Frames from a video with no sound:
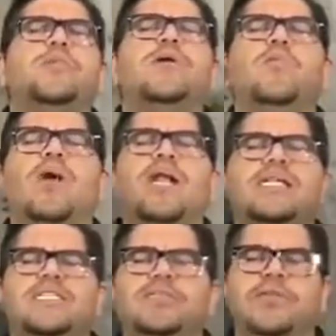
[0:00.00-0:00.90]
We don't want to
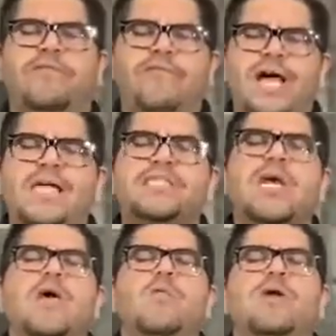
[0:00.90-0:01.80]
listen to the flesh.
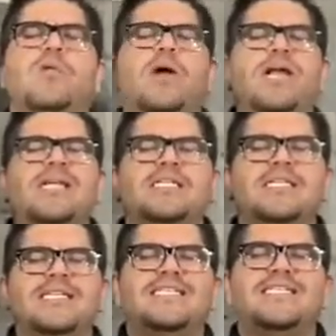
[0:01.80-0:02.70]
We don't want to listen
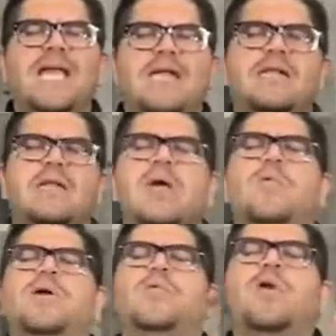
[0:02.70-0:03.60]
to Satan.
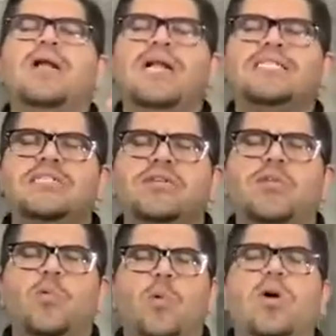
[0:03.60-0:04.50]
We don't want to listen to
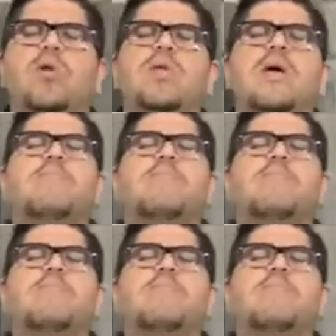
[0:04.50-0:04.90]
the world.